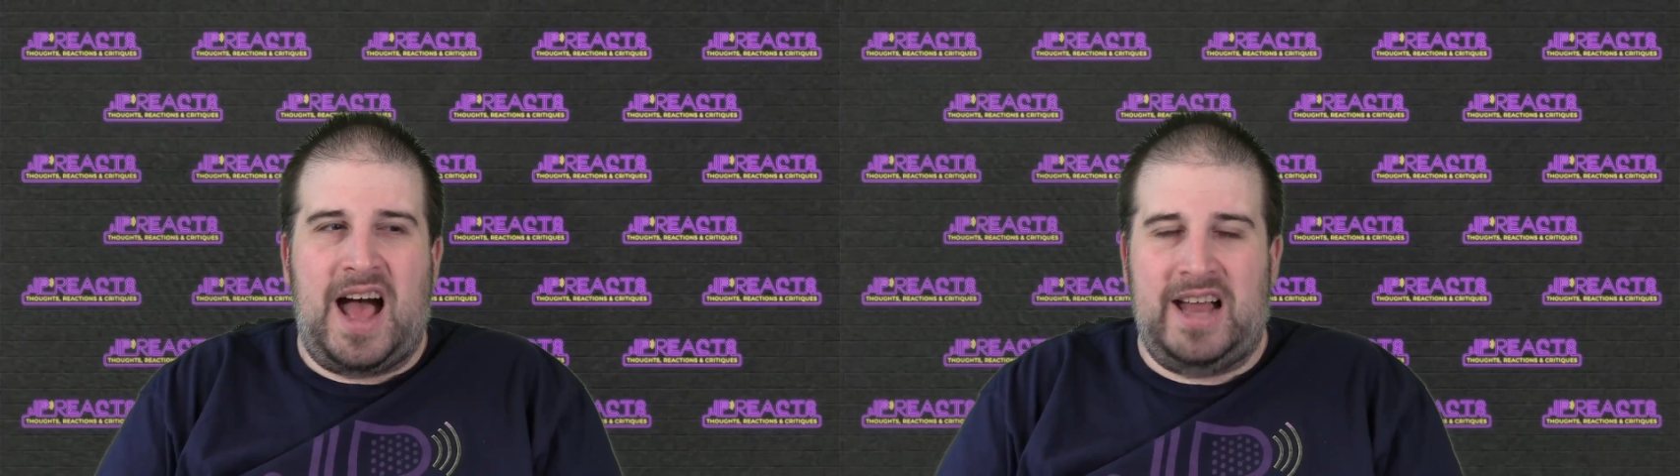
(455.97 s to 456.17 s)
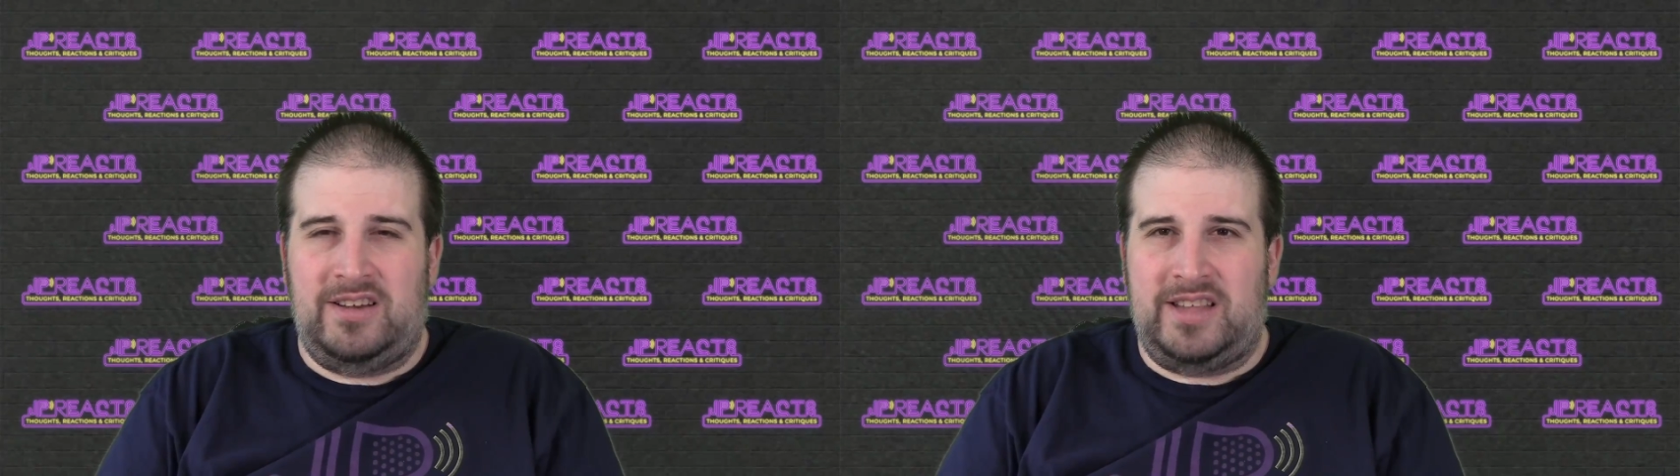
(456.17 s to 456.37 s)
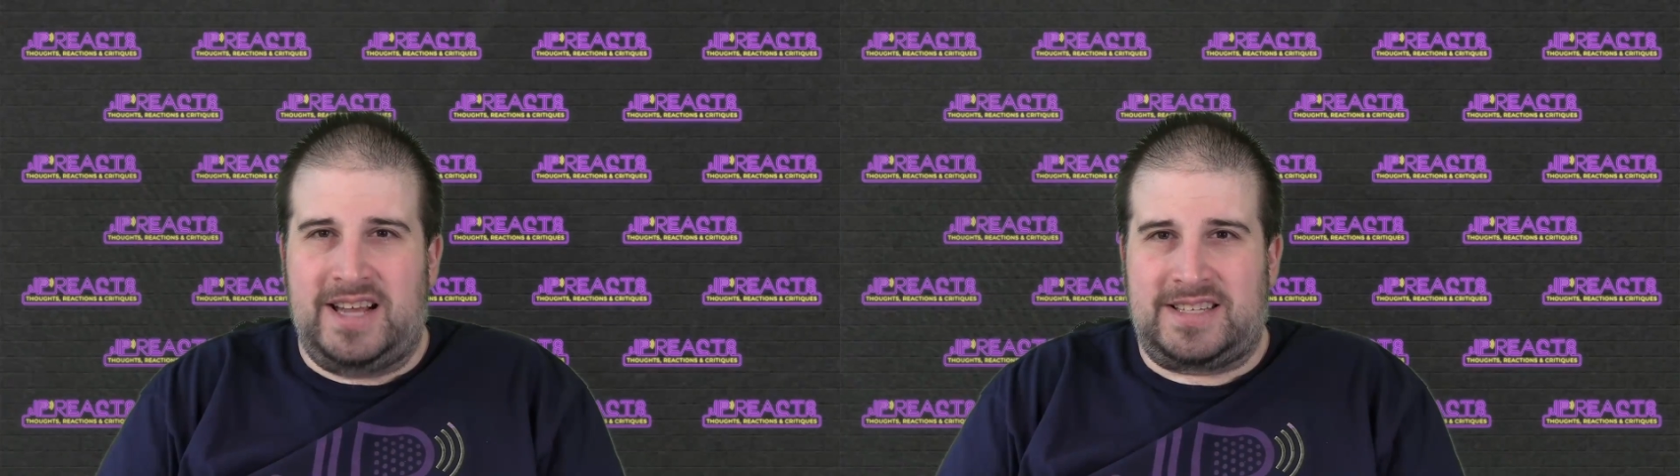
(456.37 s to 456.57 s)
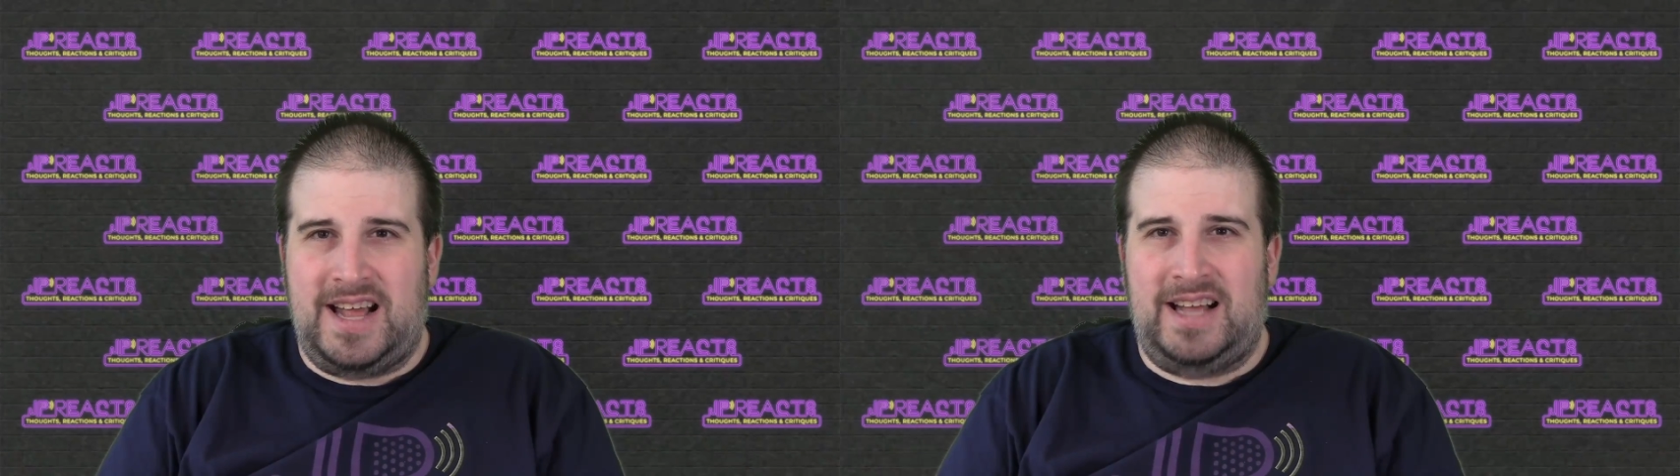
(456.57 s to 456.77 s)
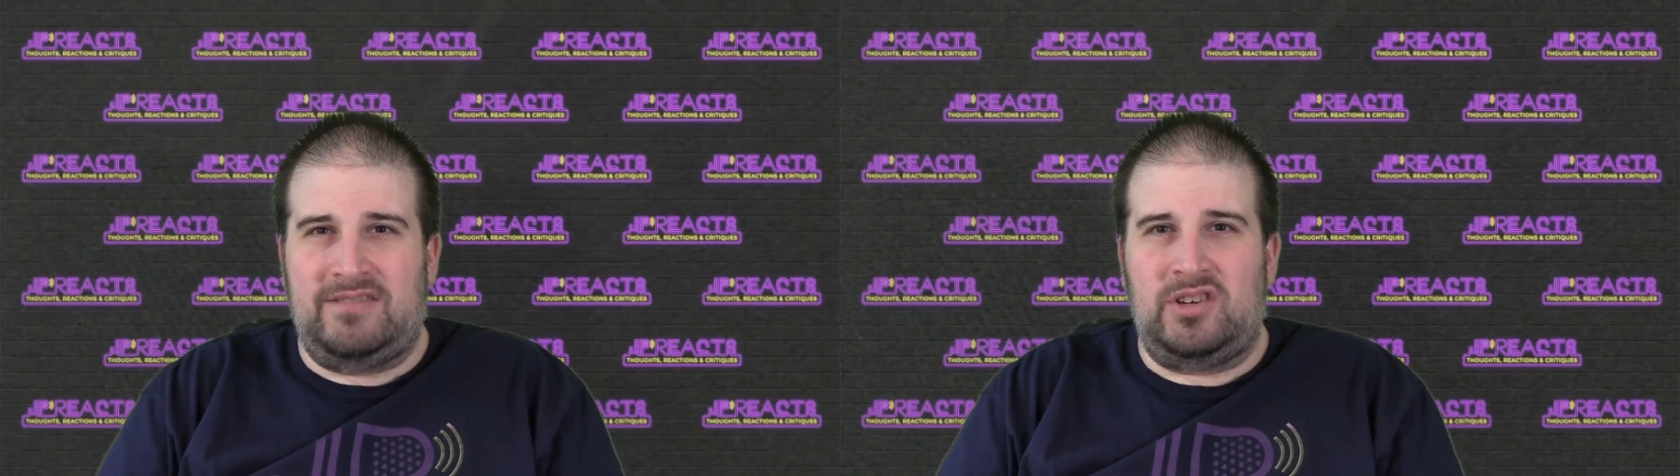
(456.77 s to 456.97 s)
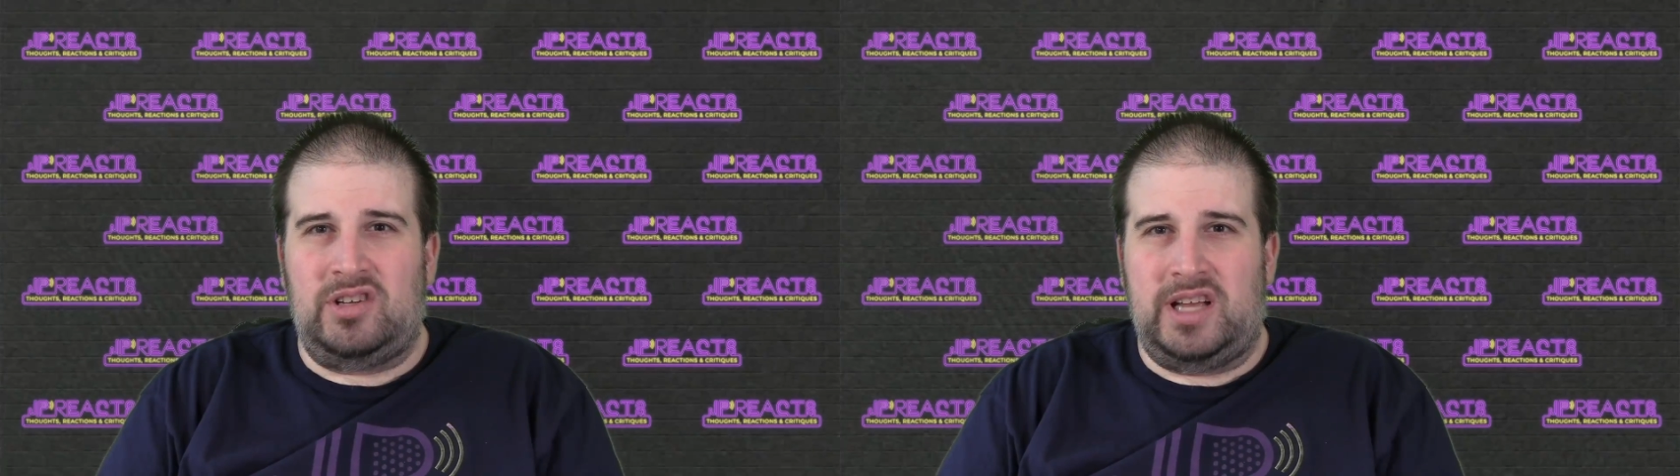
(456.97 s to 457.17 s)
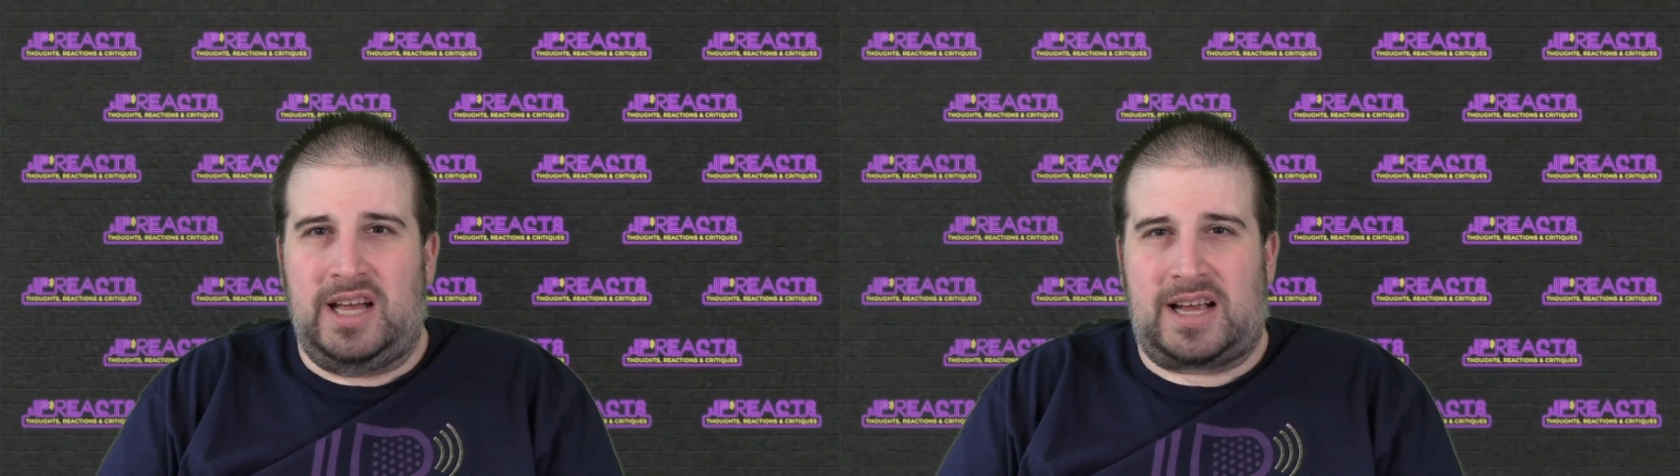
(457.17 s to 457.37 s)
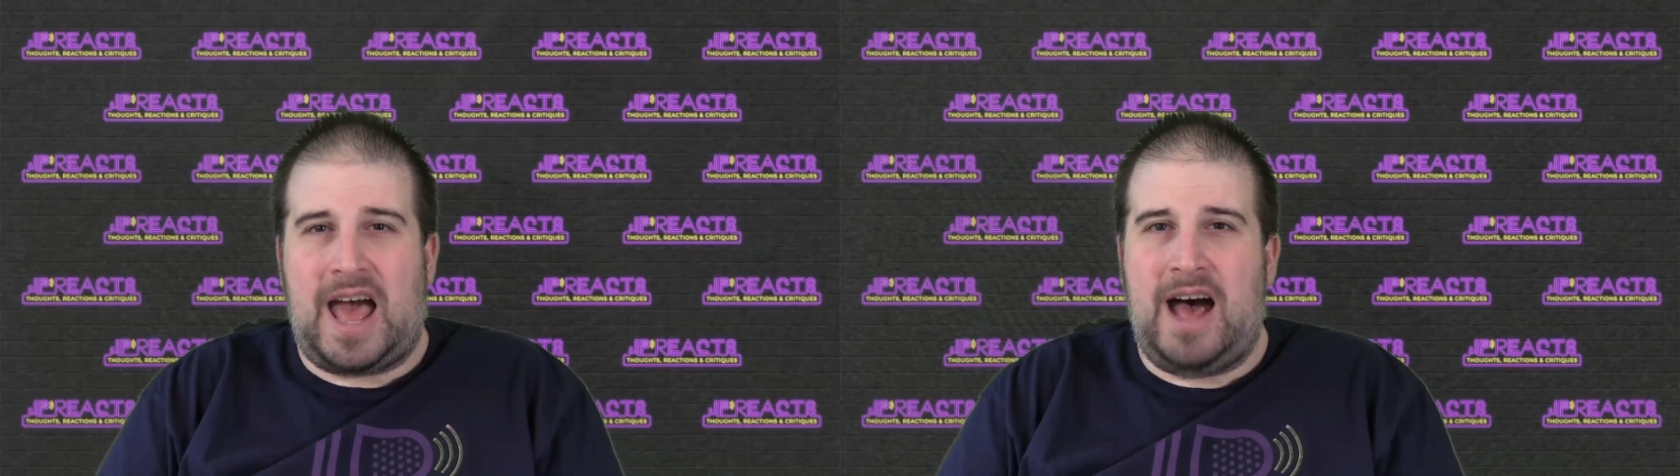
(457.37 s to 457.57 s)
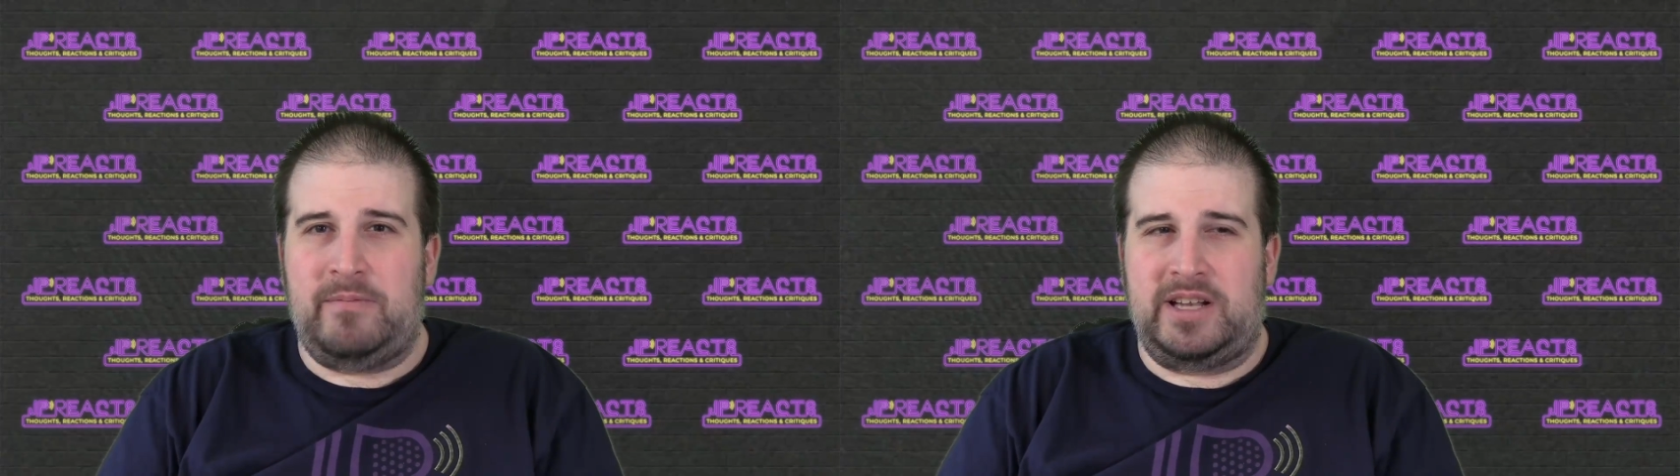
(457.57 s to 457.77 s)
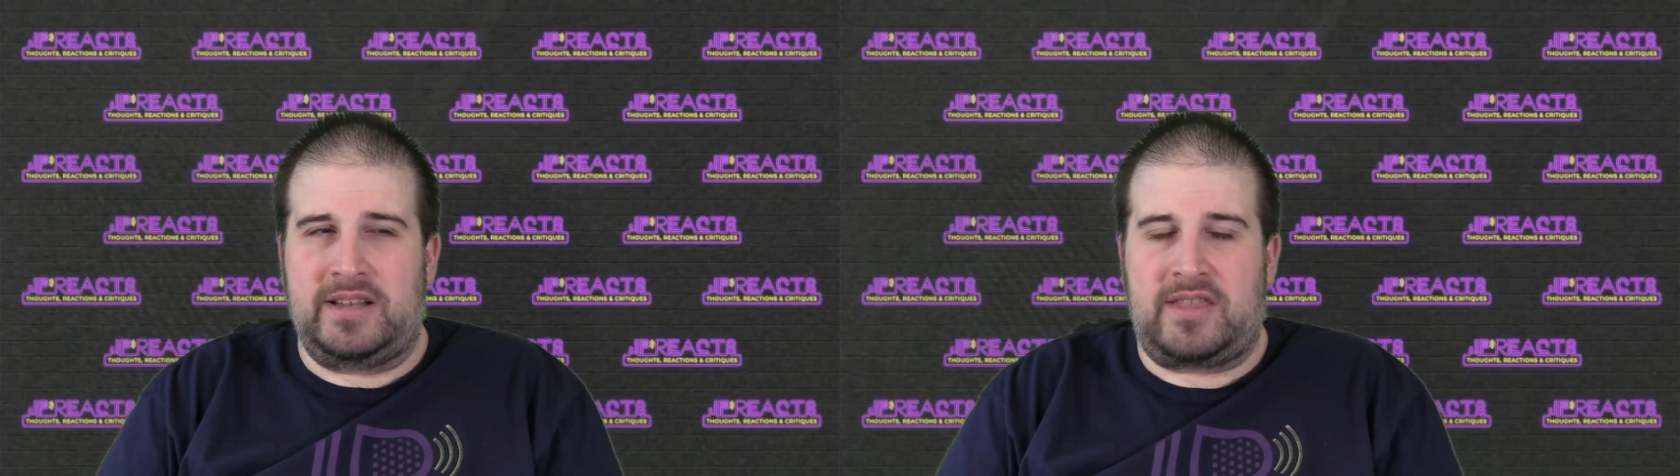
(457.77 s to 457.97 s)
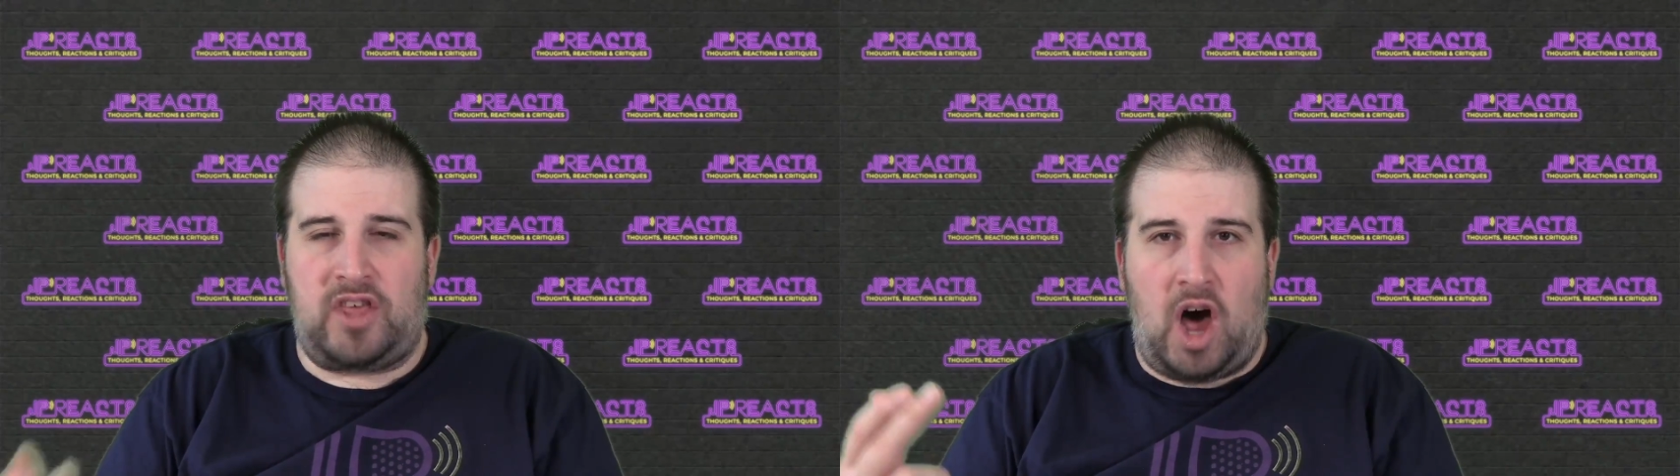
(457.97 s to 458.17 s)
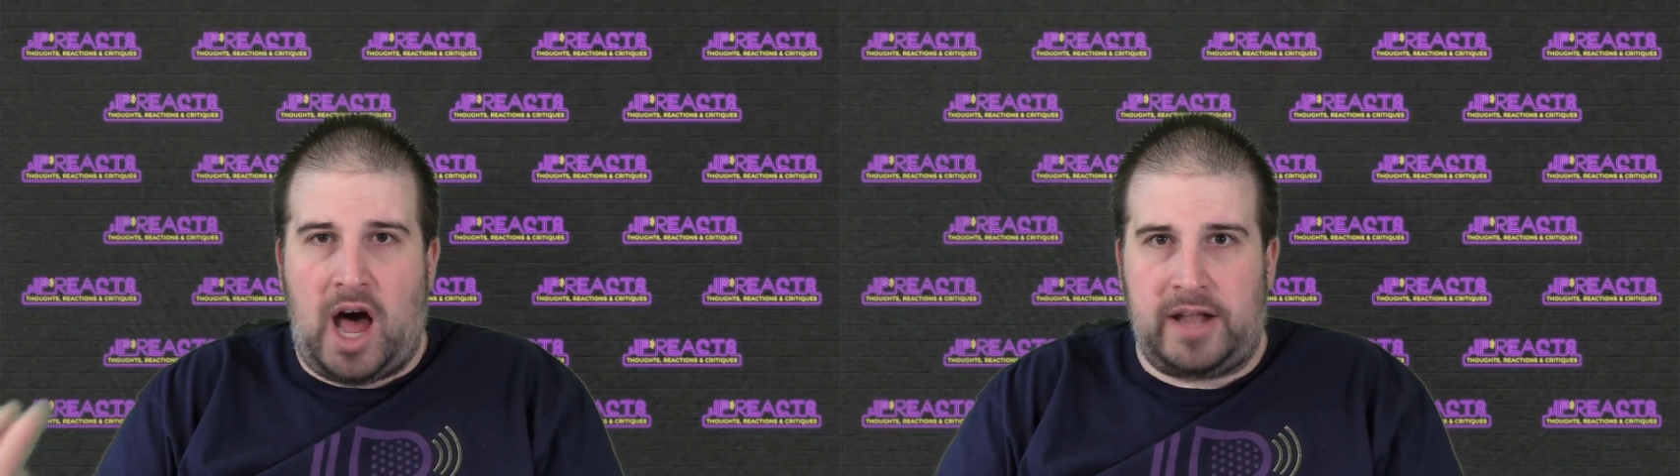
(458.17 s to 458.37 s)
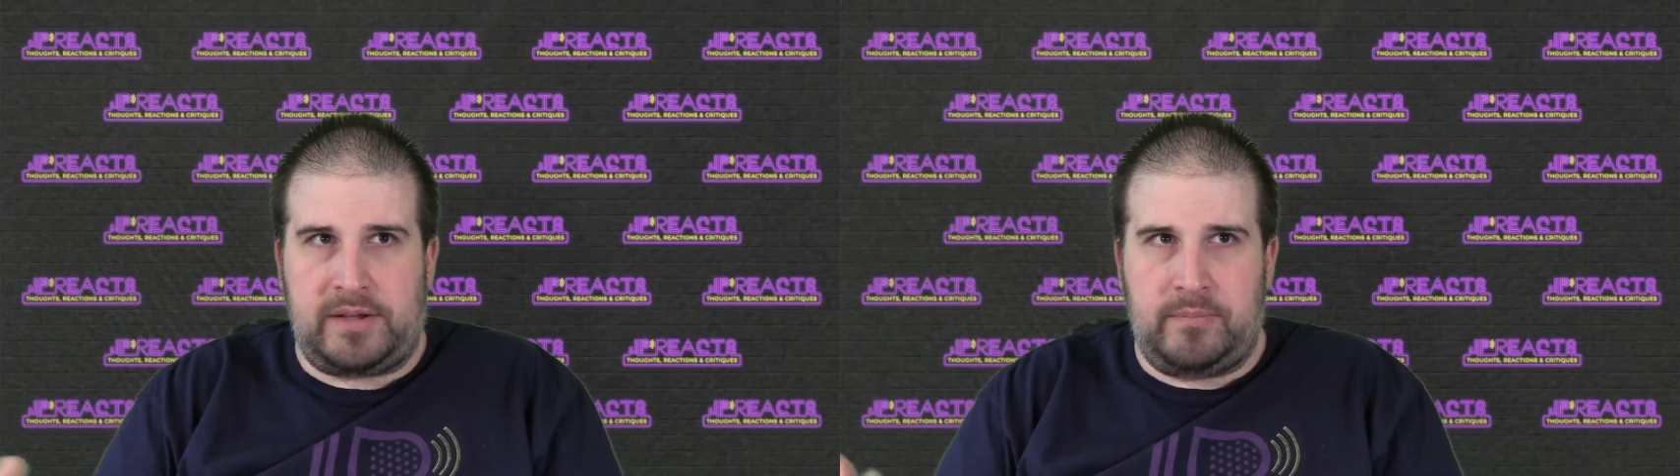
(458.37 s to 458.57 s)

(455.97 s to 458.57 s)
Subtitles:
I know that's not really a common thought,